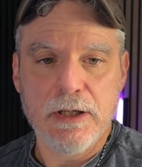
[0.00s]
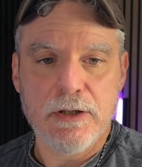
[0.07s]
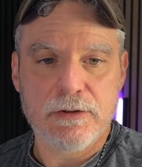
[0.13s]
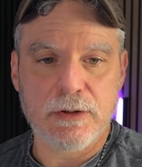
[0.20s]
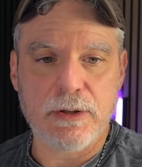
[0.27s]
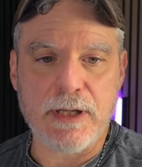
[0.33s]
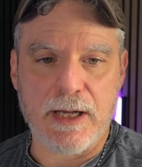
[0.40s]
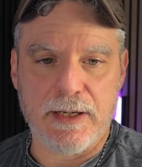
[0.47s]

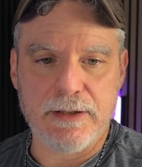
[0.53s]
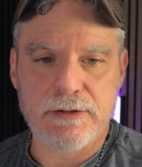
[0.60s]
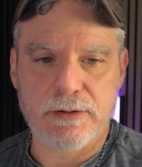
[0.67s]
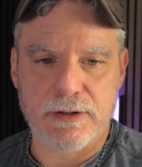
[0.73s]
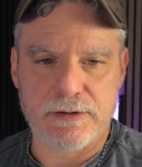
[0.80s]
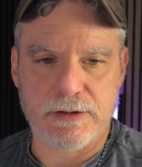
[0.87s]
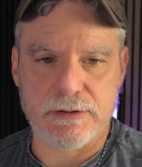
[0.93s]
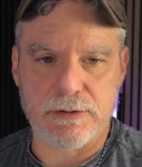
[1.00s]
So yeah,
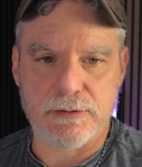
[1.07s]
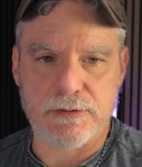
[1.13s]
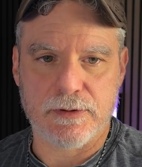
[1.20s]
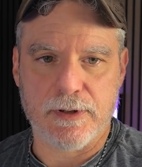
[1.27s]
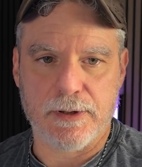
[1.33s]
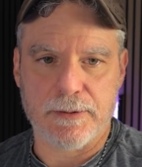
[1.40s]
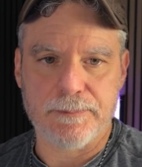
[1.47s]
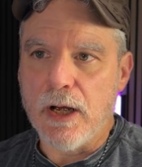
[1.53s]
interesting news
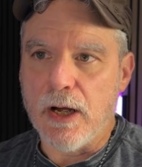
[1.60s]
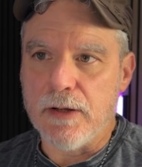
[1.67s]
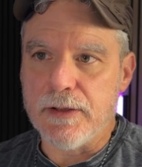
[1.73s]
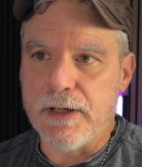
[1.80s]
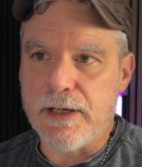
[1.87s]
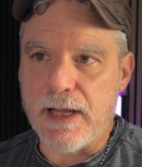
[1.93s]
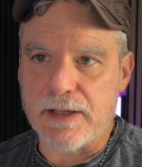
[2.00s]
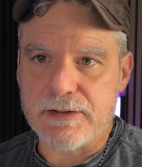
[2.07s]
there. The
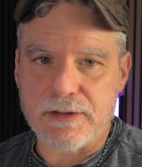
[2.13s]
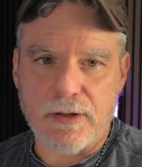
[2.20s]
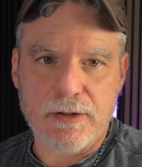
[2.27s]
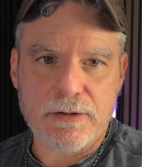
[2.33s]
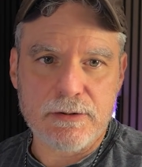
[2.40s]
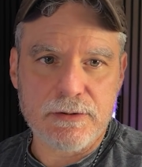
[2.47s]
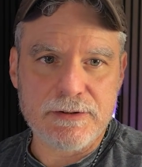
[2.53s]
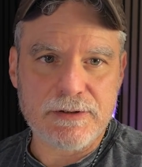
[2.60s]
next
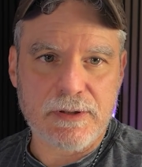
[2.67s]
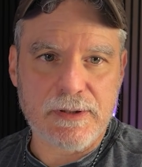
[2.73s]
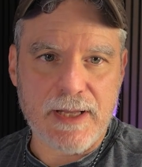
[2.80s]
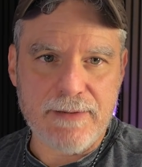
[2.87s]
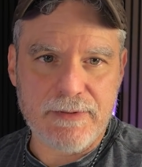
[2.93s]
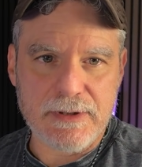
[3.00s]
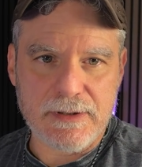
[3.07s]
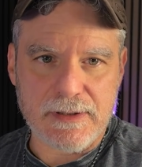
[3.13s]
article is
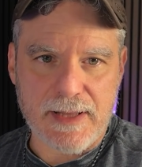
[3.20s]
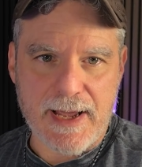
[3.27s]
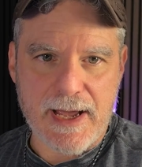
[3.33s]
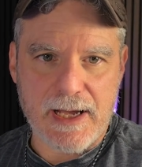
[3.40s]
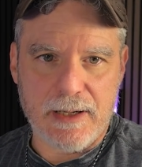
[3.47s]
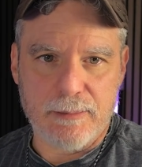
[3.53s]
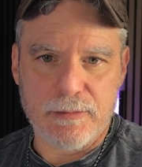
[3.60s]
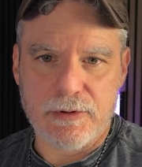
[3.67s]

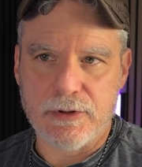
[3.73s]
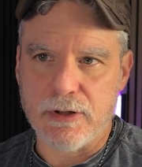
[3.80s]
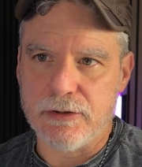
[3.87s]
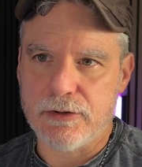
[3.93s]
ElevenLabs.